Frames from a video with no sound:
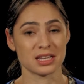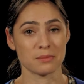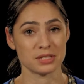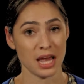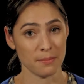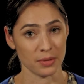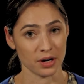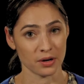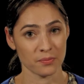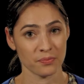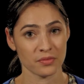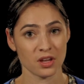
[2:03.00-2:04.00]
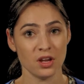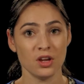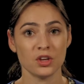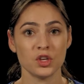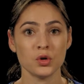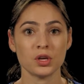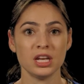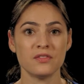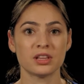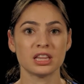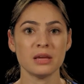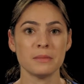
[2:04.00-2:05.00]
September. You could
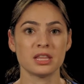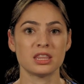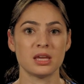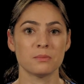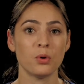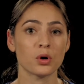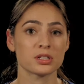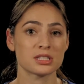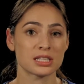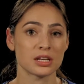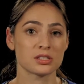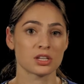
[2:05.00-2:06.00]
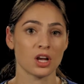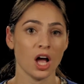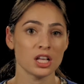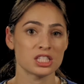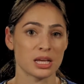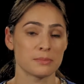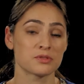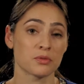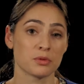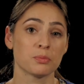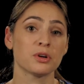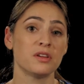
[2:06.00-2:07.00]
even limit the important skills and concepts
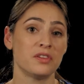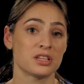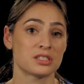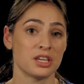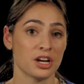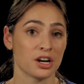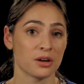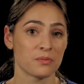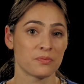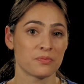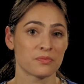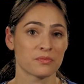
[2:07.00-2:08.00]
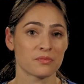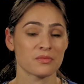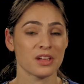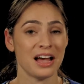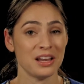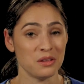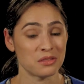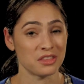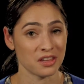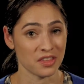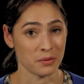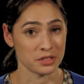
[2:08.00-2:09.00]
from the previous year. How do you
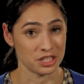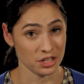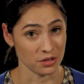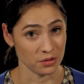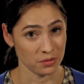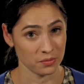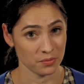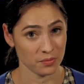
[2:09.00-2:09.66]
think they would do?